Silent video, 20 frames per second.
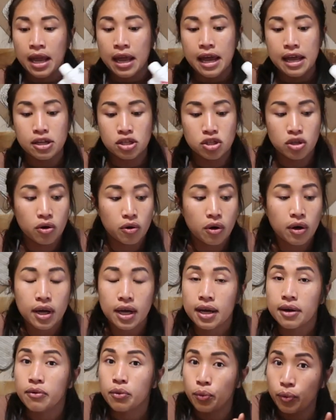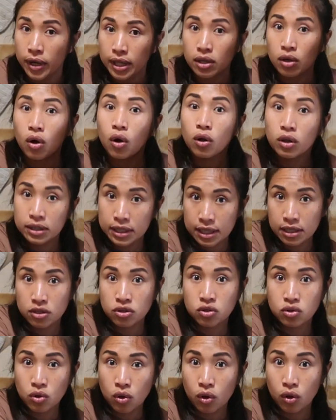And so withholding the
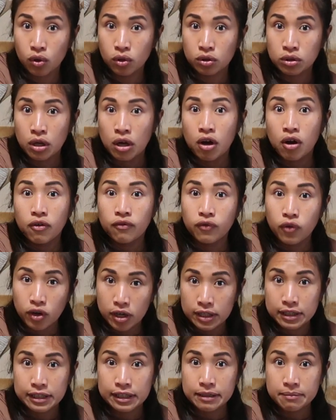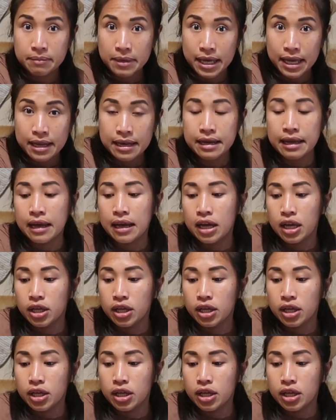salt for a little bit,